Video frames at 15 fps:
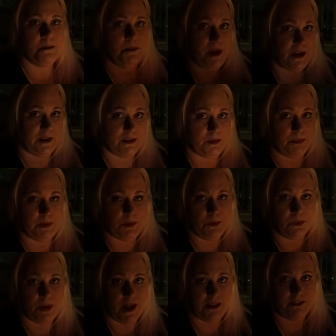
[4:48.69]
making something
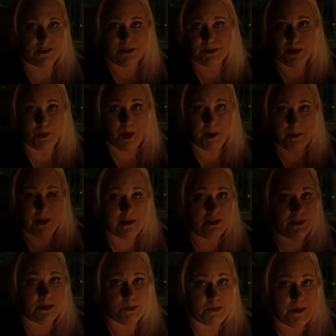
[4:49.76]
cool out of it, so I made
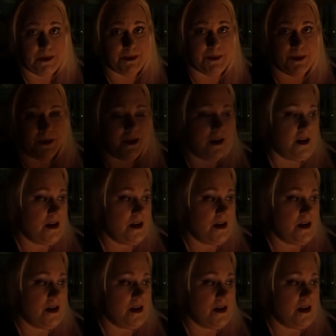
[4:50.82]
this mirror